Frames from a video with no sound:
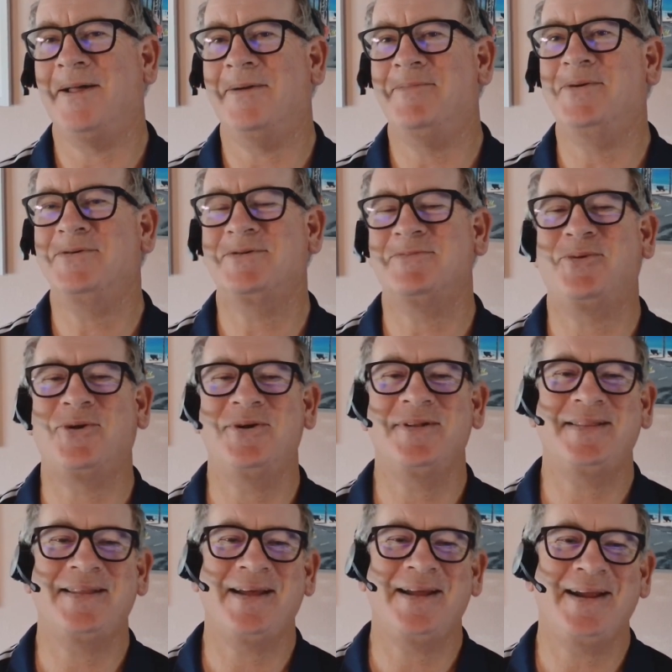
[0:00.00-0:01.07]
most
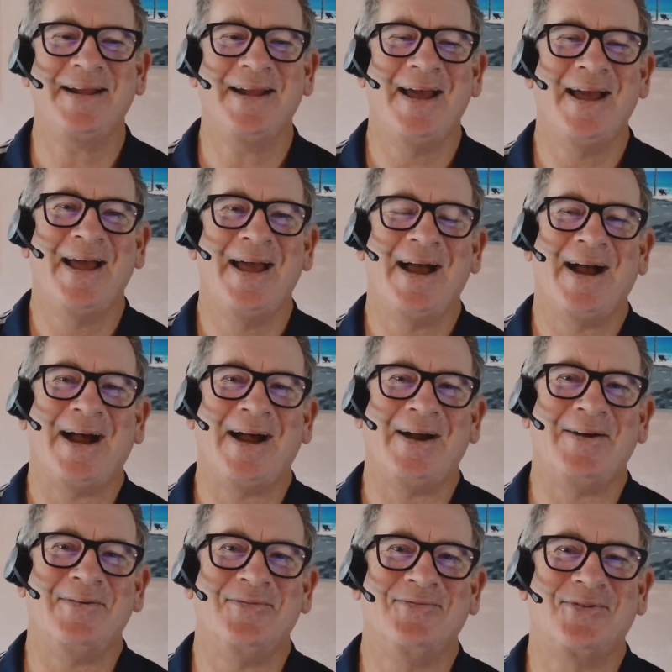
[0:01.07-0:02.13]
important thing
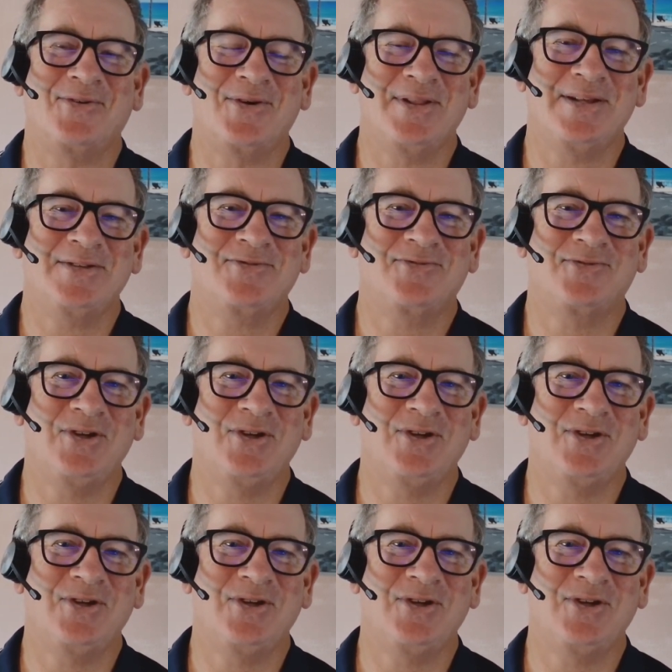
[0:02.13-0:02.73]
for